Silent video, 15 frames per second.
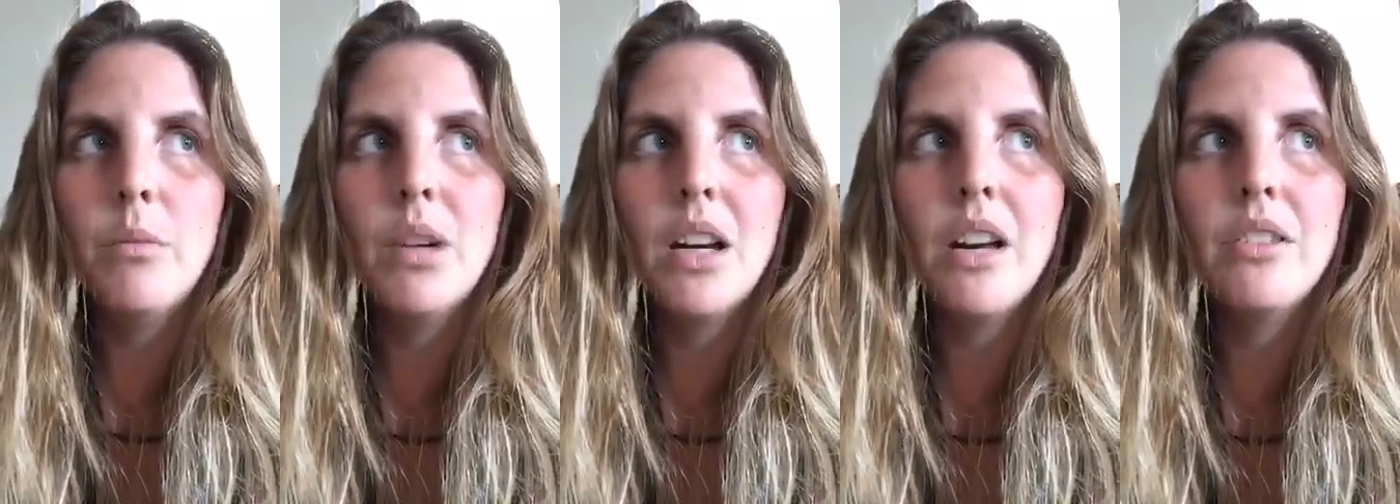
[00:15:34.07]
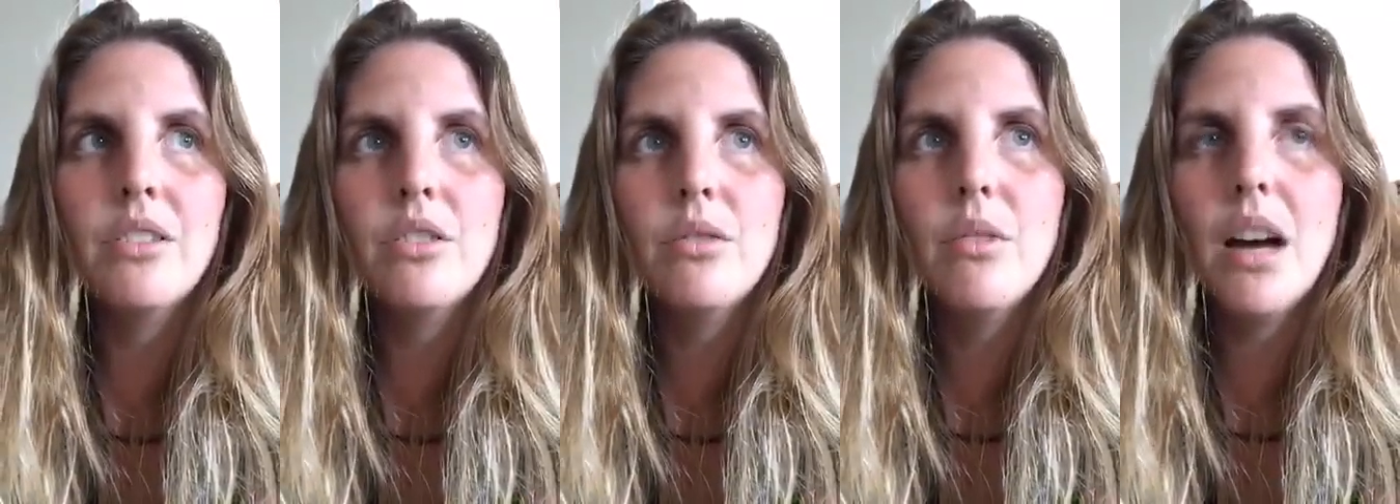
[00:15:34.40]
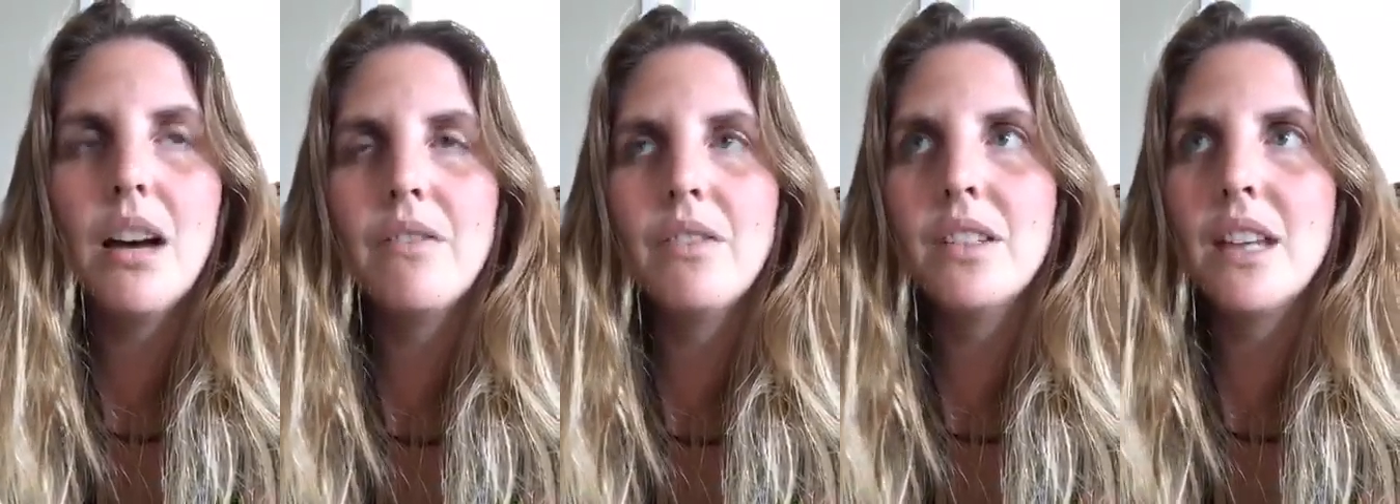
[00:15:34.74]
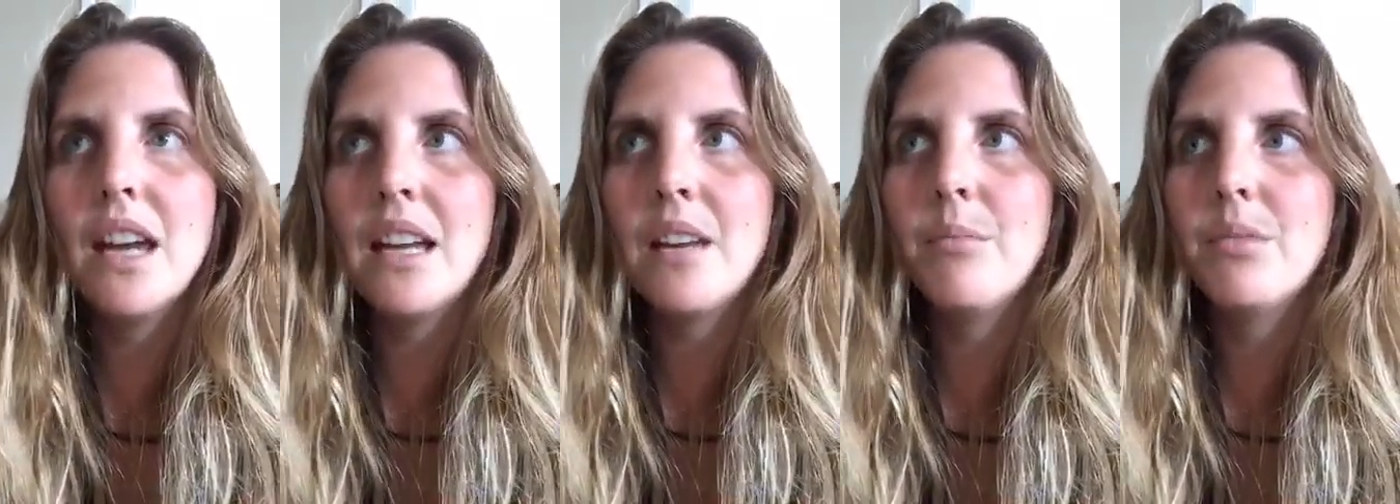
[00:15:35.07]
What I'll do
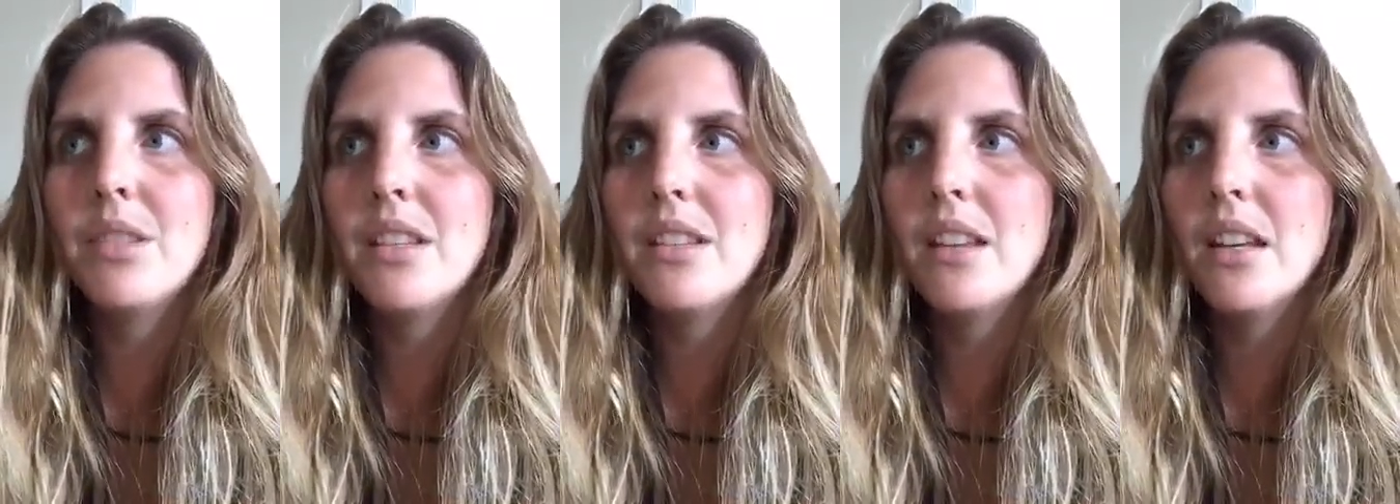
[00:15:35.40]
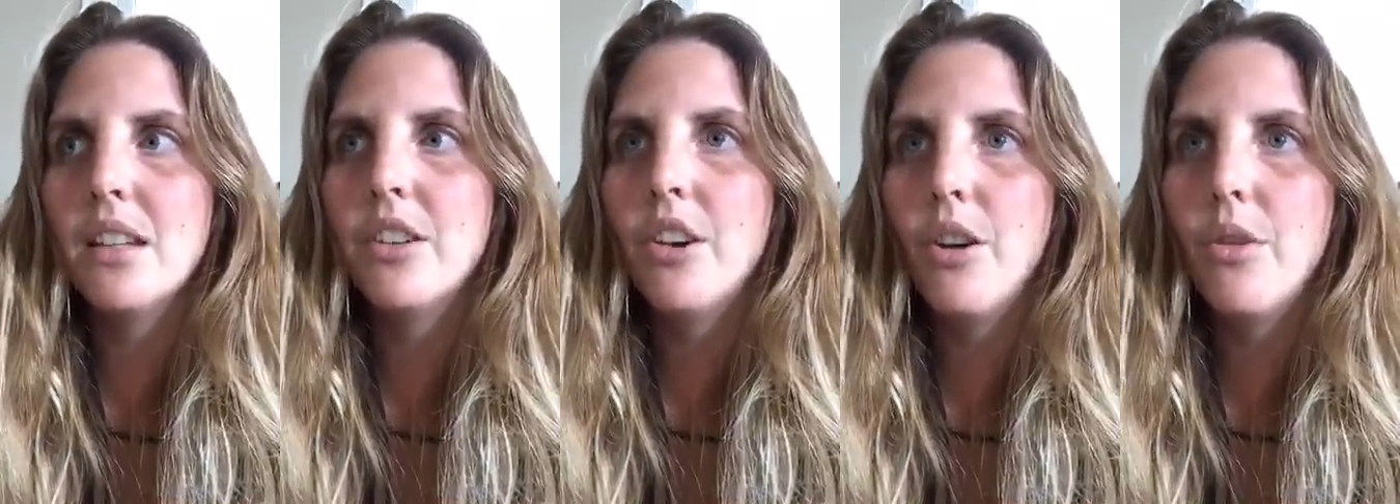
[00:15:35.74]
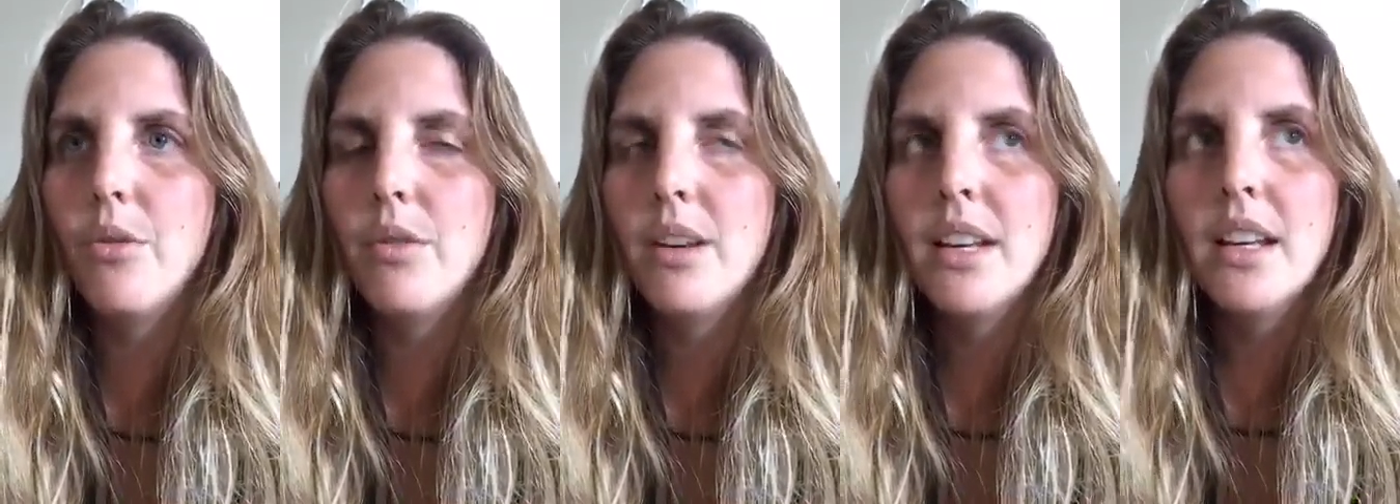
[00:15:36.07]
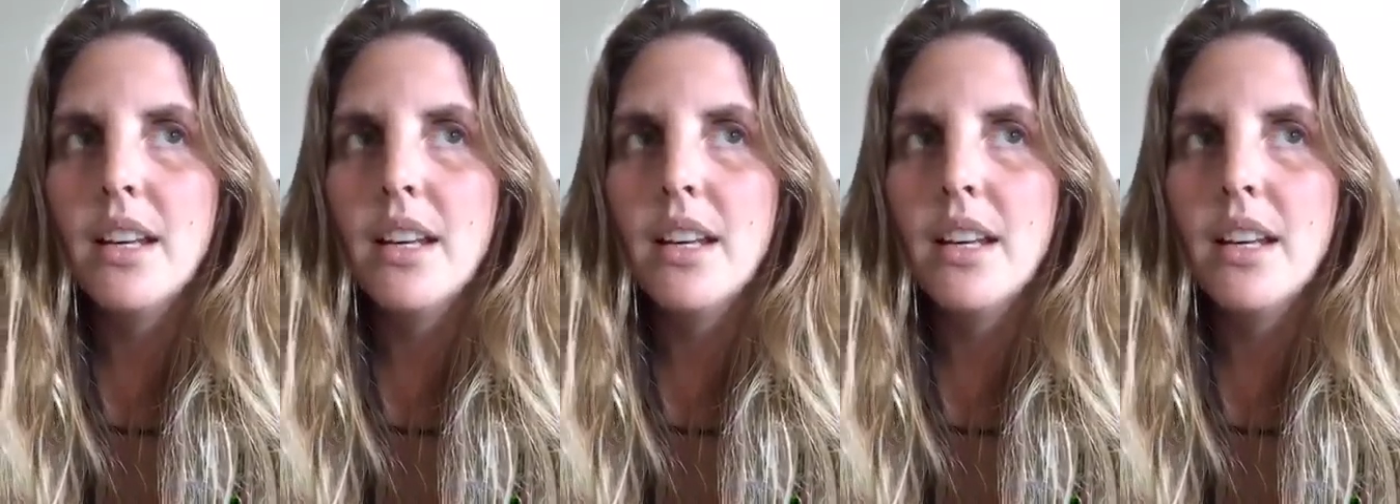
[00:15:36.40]
oftentimes is I go,